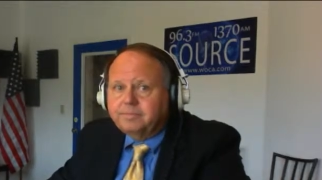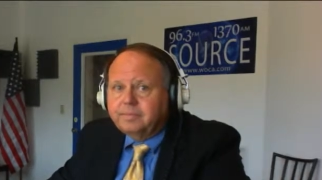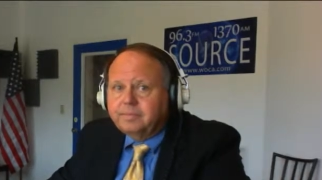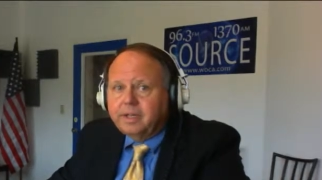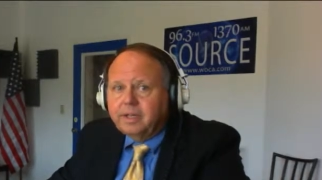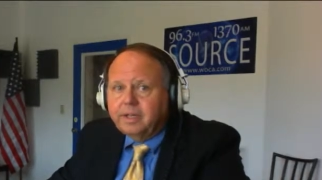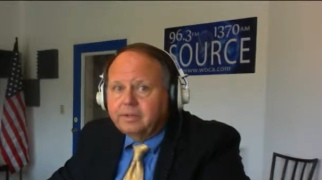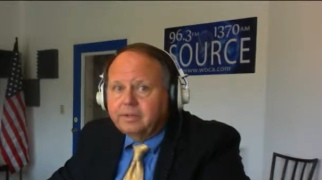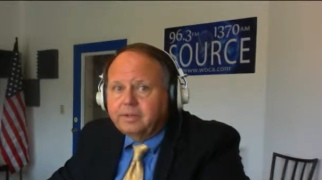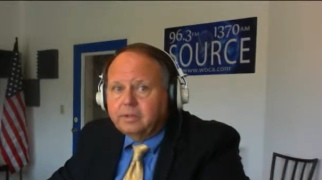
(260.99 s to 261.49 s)

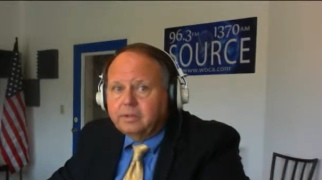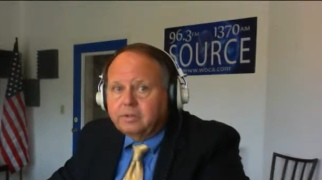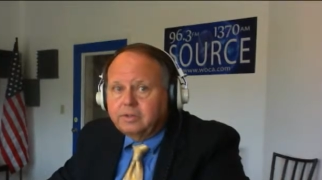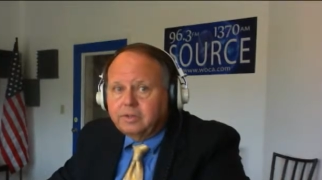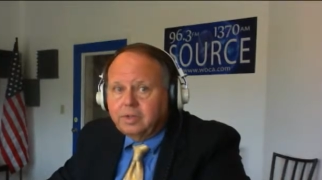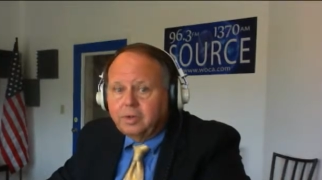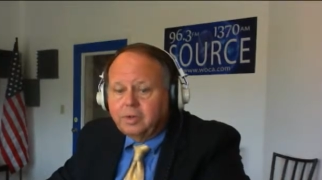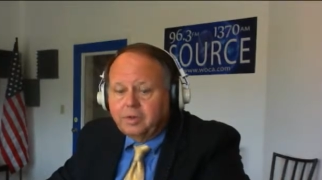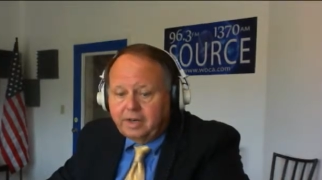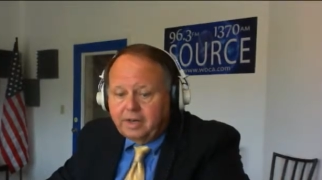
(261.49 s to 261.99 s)
There, there's
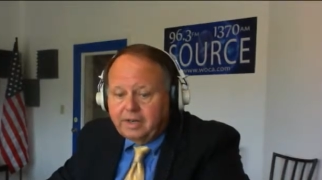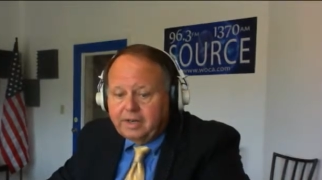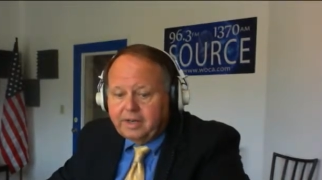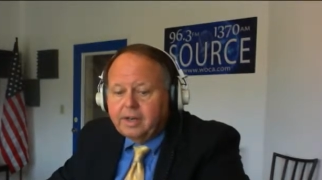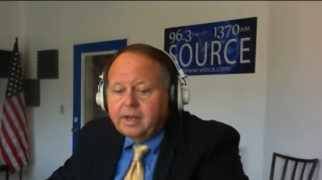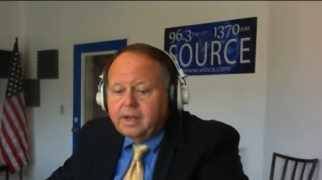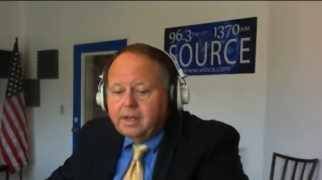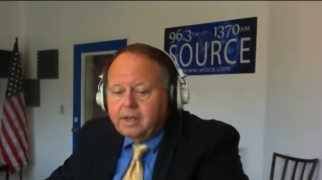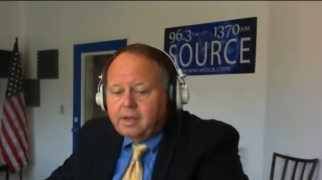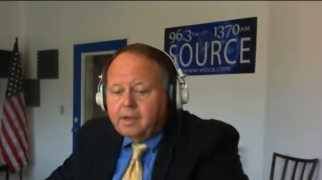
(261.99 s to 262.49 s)
certainly
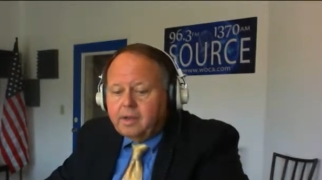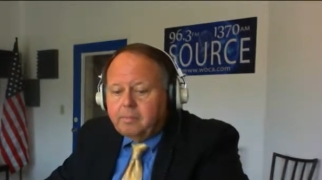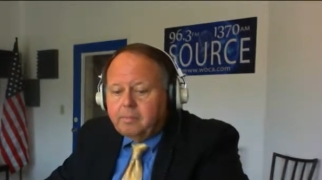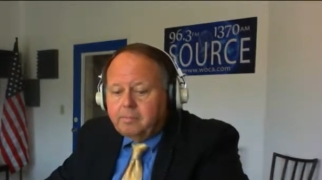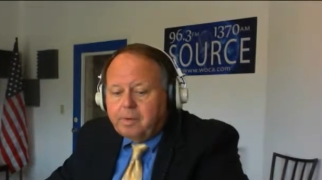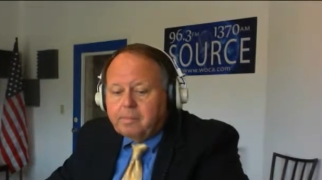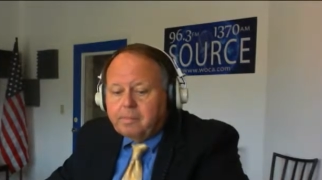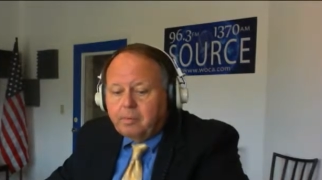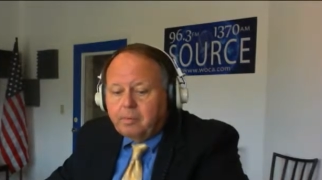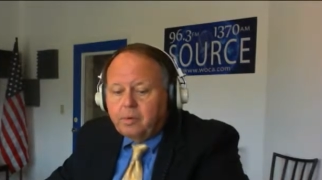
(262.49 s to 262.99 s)

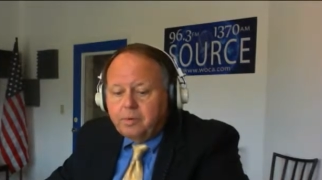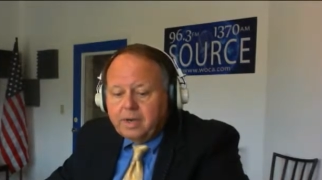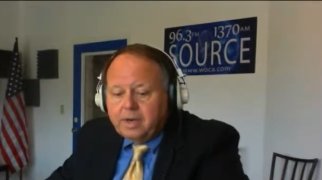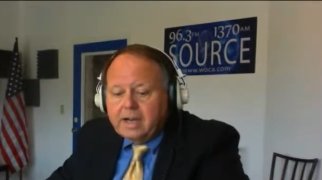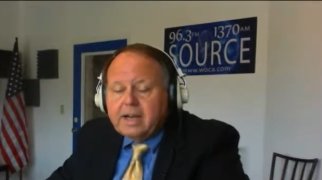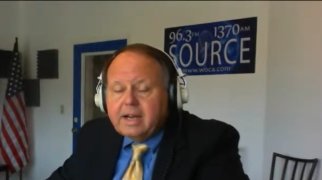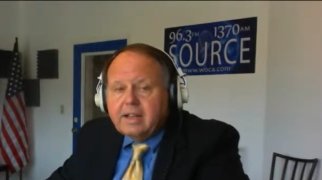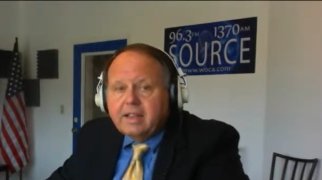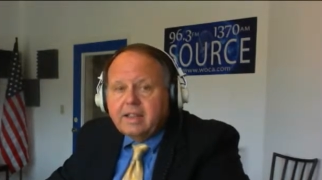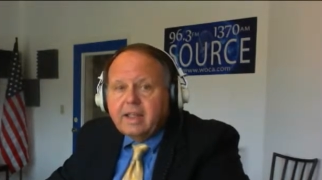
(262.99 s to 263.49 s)
people who
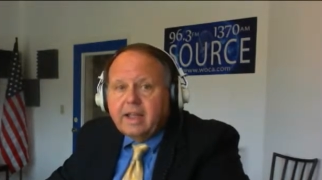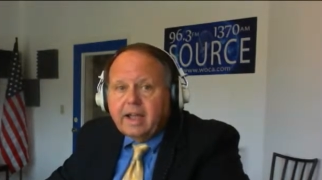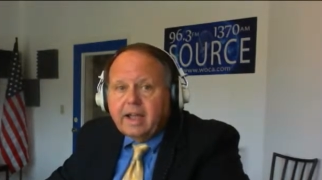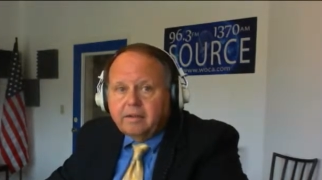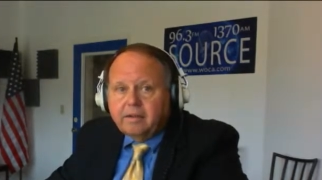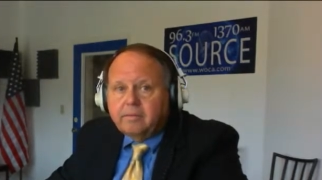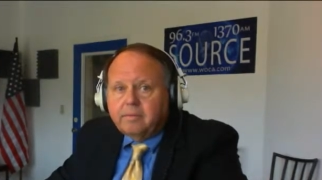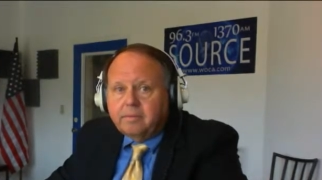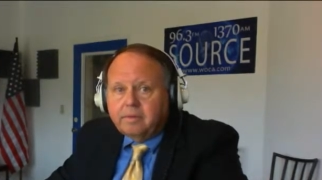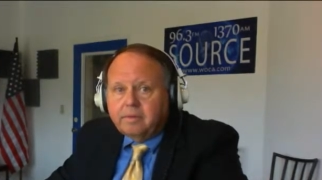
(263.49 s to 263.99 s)
need
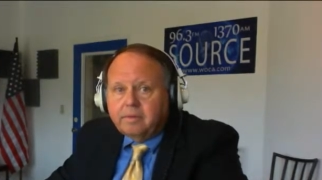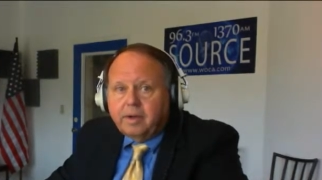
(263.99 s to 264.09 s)
that,